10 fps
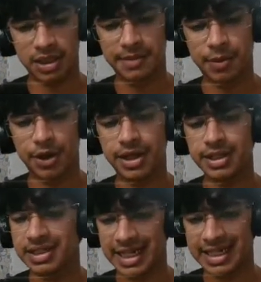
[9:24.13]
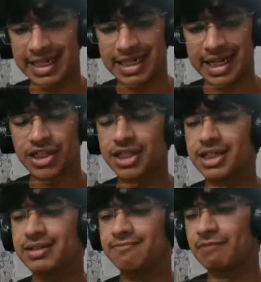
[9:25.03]
Third point is the technical question.
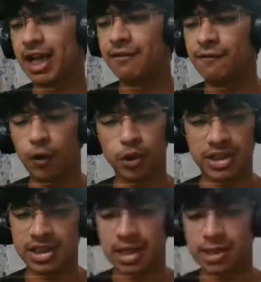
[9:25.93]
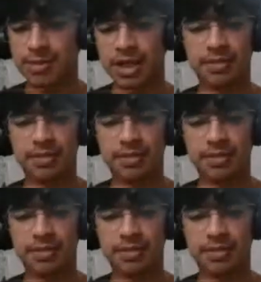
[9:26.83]
And fourth is the